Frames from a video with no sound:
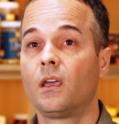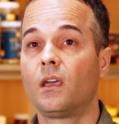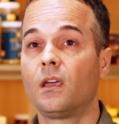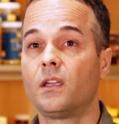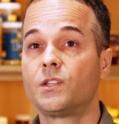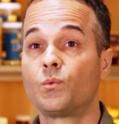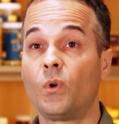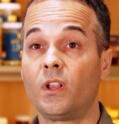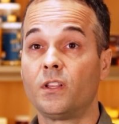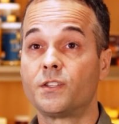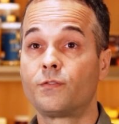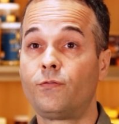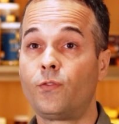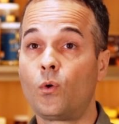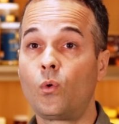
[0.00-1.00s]
as well
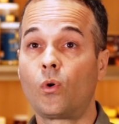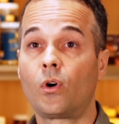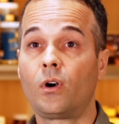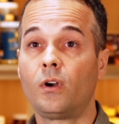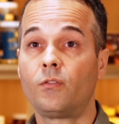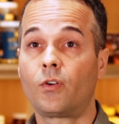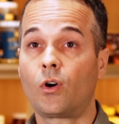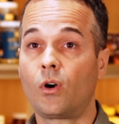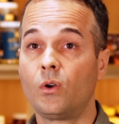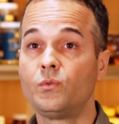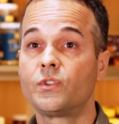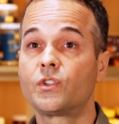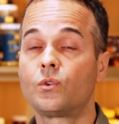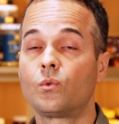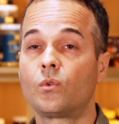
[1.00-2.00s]
as 4 of our
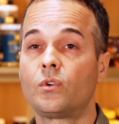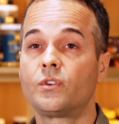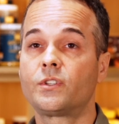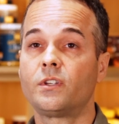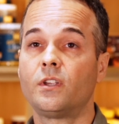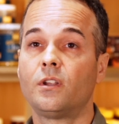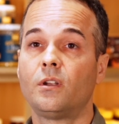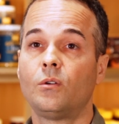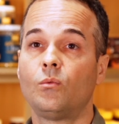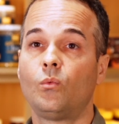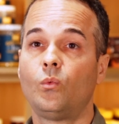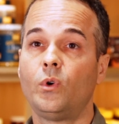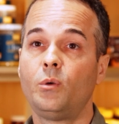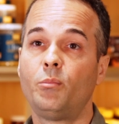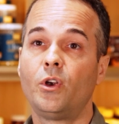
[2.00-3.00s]
own stores in
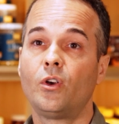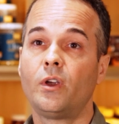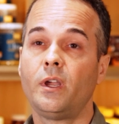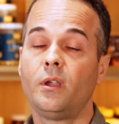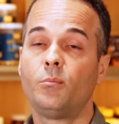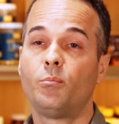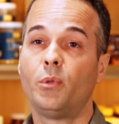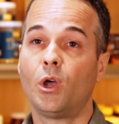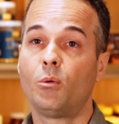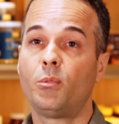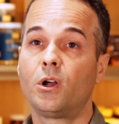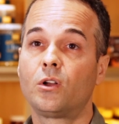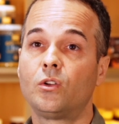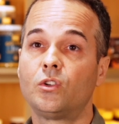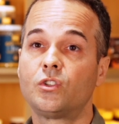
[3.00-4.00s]
Woodbury, Bell
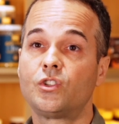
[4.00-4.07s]
Buckle,